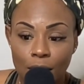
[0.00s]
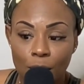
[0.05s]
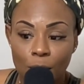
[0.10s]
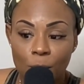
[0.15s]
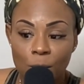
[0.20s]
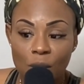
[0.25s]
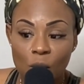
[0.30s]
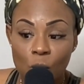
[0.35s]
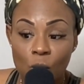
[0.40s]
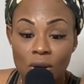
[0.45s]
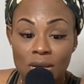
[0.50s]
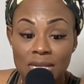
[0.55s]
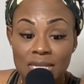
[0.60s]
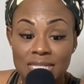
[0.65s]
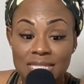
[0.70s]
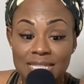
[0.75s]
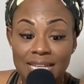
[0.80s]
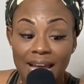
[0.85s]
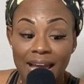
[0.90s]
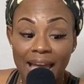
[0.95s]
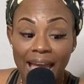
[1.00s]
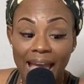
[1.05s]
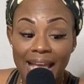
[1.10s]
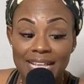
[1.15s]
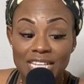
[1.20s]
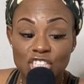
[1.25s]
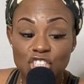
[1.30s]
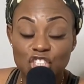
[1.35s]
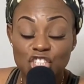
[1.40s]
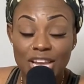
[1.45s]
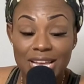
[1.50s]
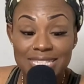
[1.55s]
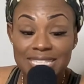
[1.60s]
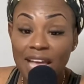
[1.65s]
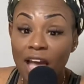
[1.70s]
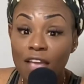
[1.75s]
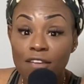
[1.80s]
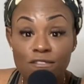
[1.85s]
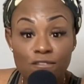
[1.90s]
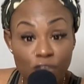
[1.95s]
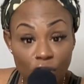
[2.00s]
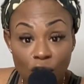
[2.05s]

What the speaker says: But was just a